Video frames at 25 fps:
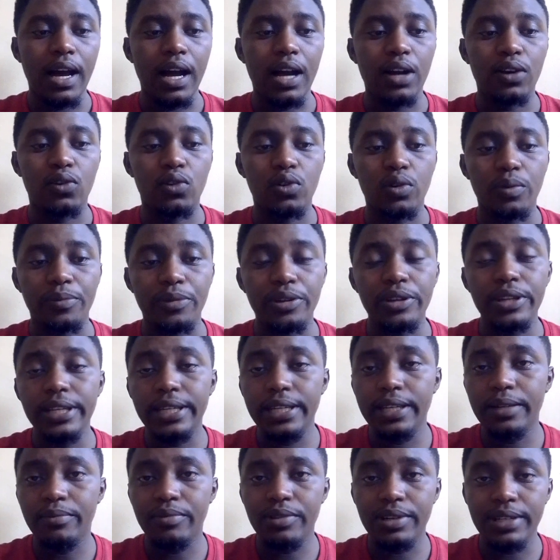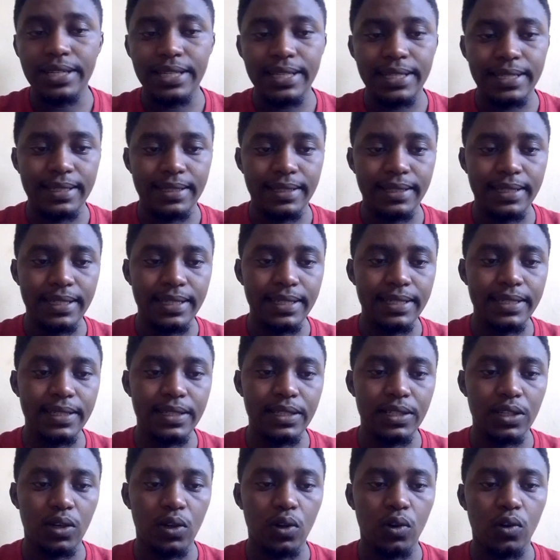a communicable
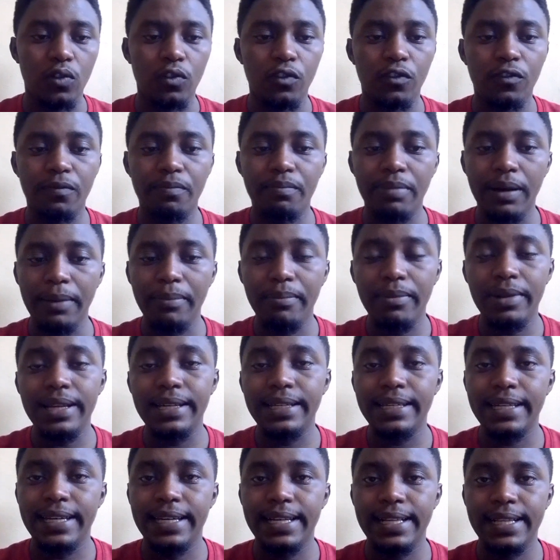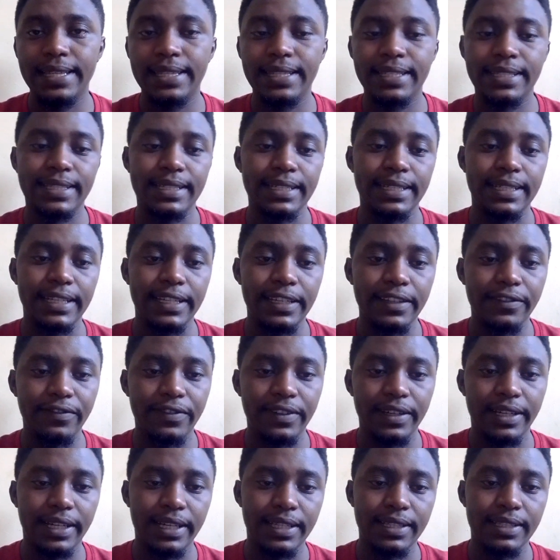disease of public health
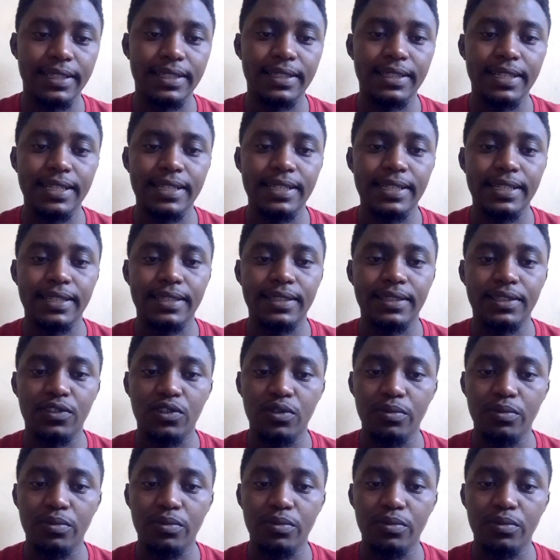significance such as